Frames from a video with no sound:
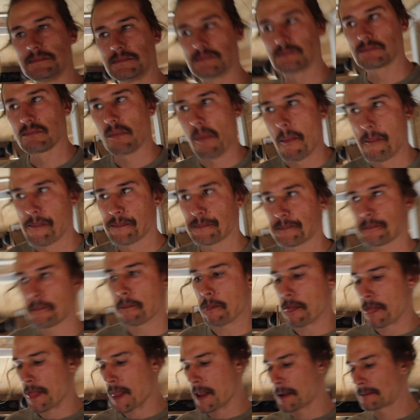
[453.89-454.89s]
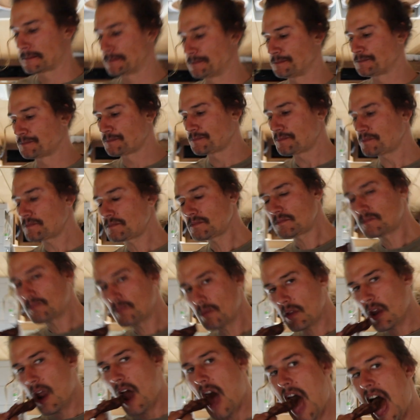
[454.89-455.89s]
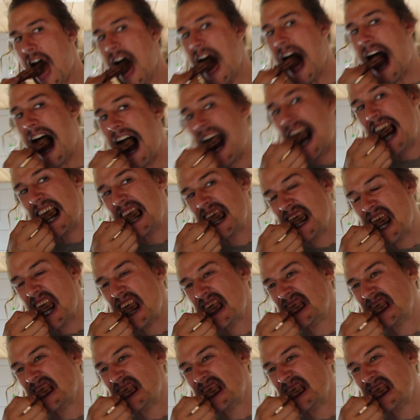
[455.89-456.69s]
not too far each day, which is